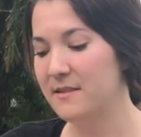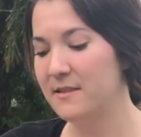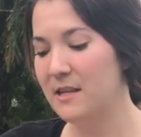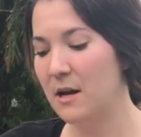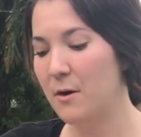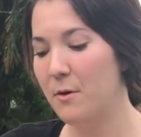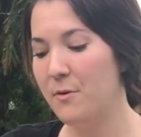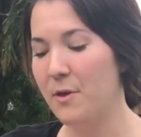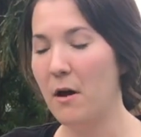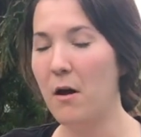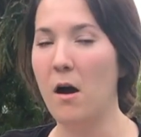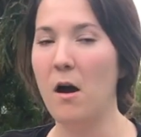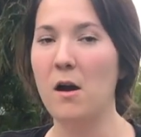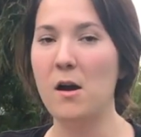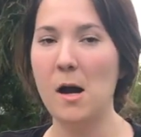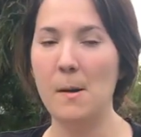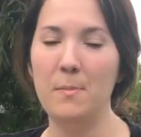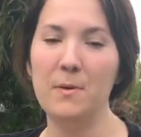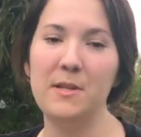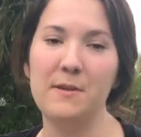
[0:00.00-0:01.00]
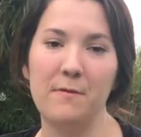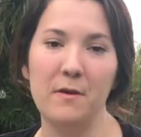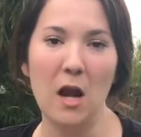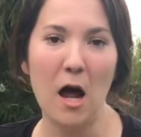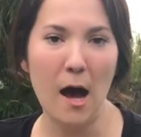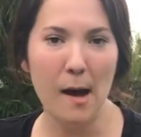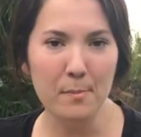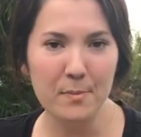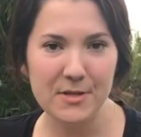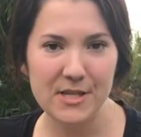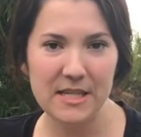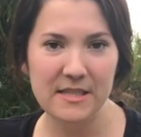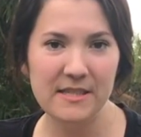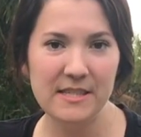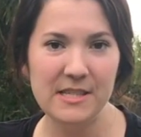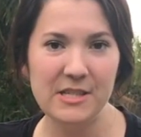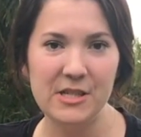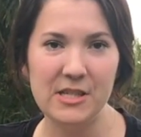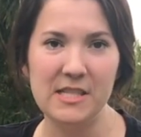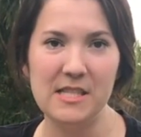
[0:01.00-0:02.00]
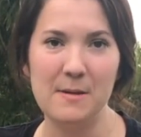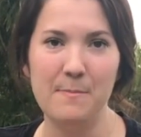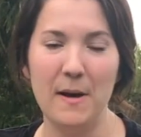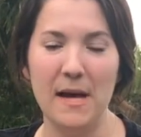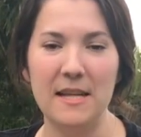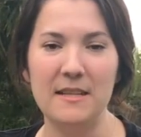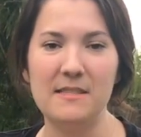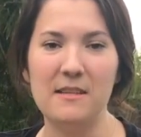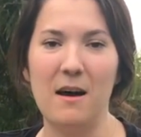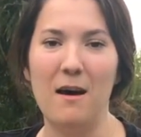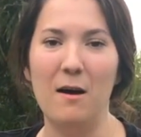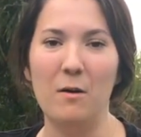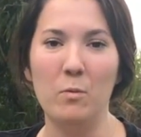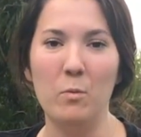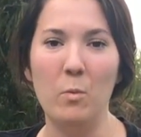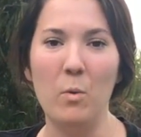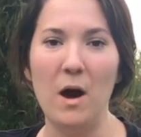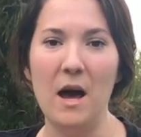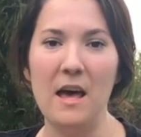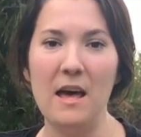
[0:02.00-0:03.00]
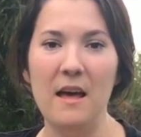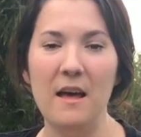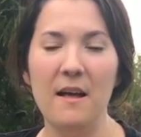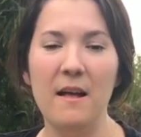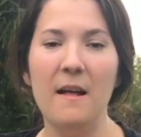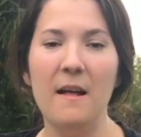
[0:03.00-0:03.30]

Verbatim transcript: So there are a couple different options, it just depends on what